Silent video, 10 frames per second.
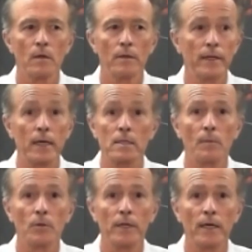in the next
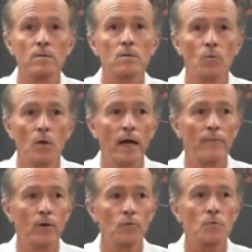couple of days. So we'll
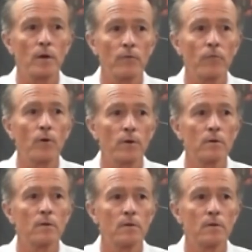have those ready for you.